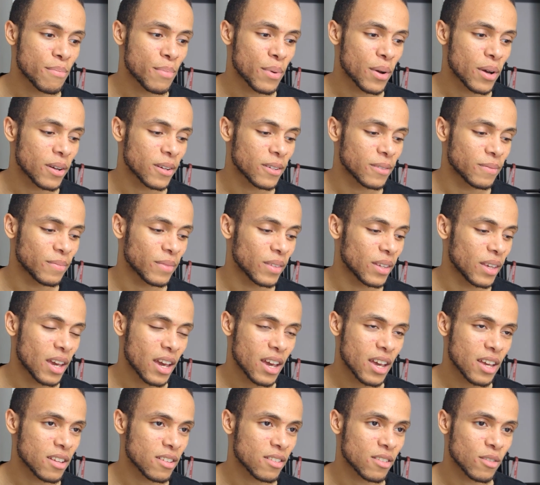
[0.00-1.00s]
But
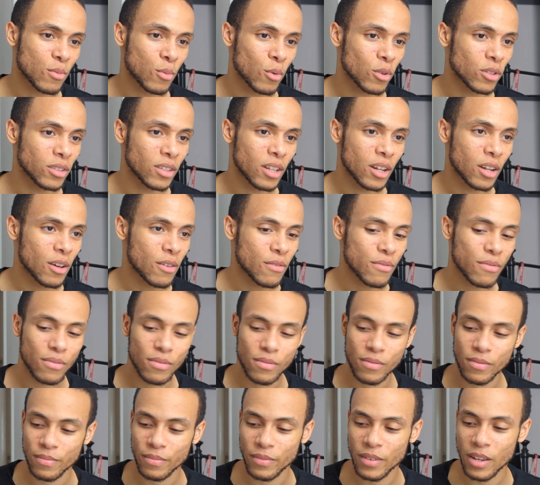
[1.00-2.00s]
yeah, it just wasn't enough
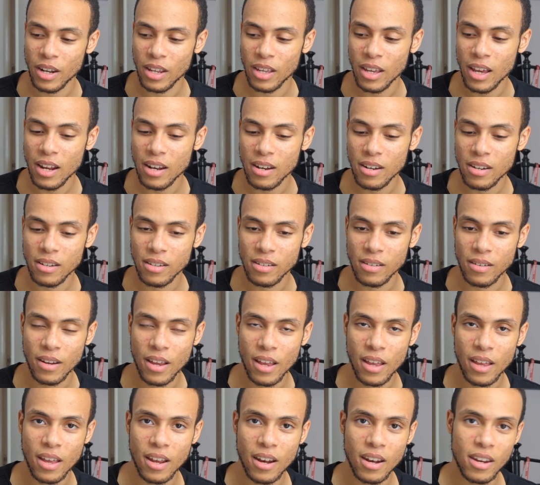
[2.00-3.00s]
in the end.
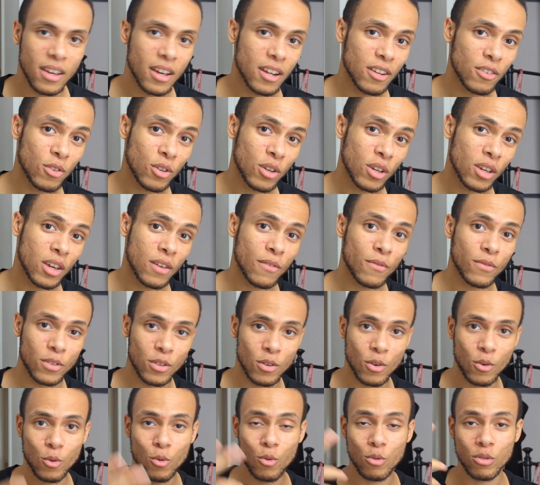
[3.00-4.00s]
In the end, you can give
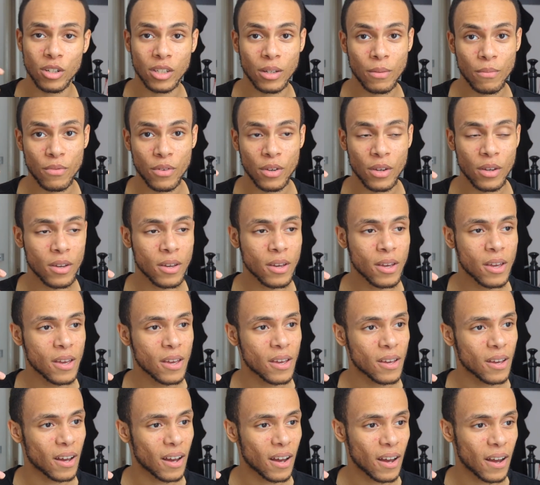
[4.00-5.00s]
your all to something,
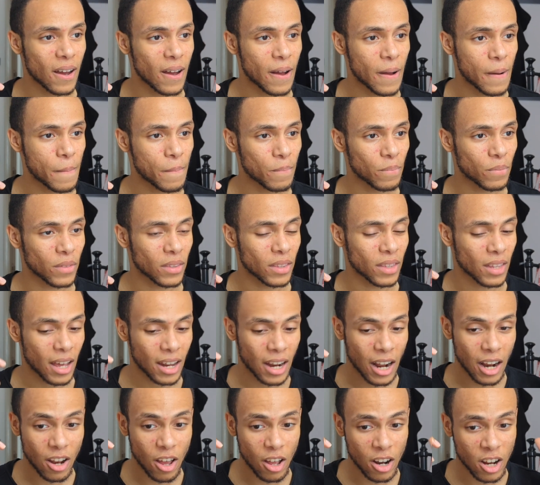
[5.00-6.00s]
uh, and
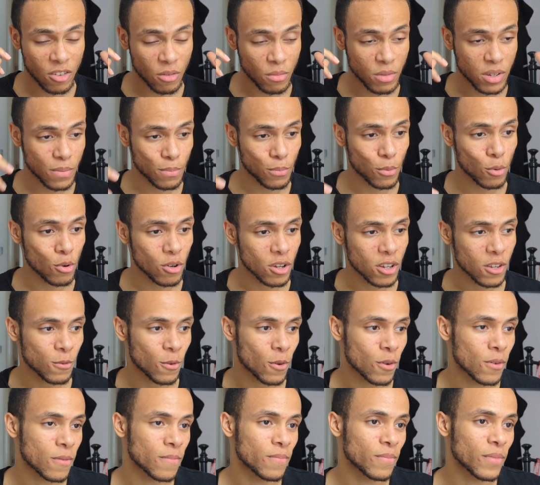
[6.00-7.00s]
I learned this on sport as
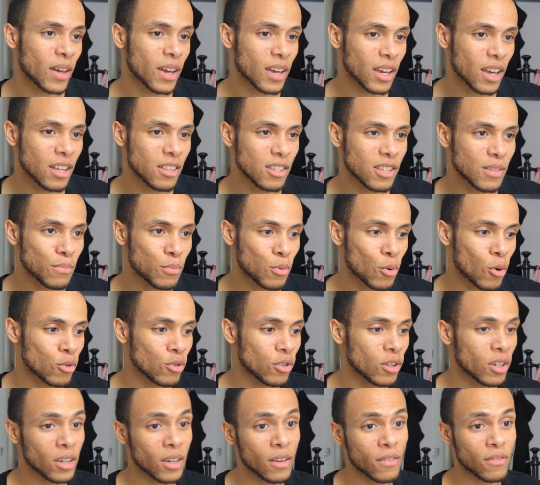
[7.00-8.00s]
well. Like in sport, you
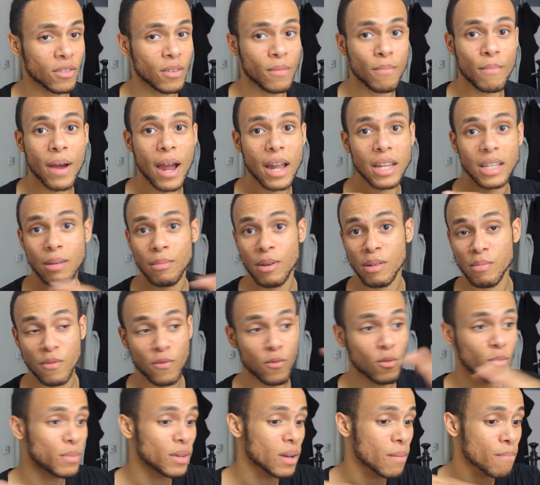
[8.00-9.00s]
can give demand in the match
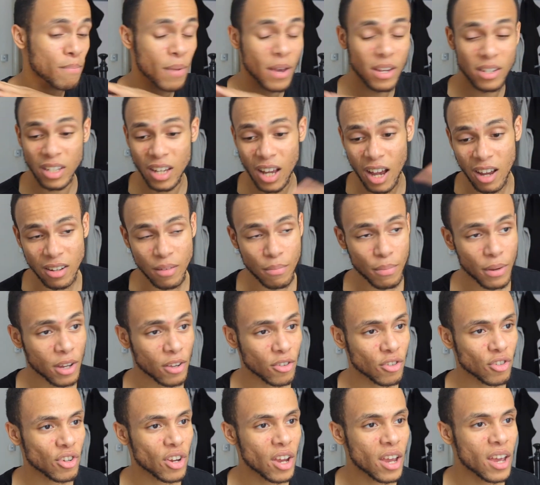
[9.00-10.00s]
before, be the best guy on the
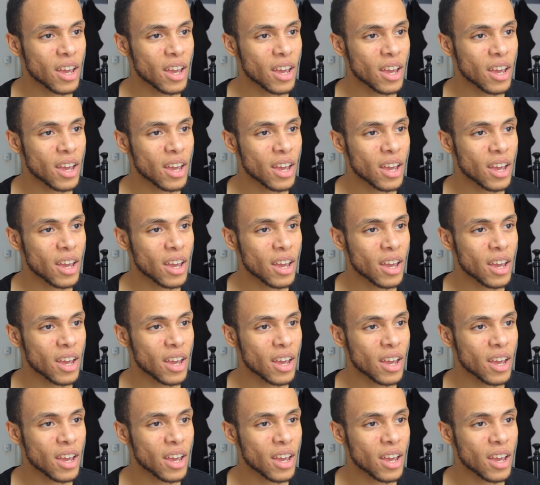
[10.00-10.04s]
pitch,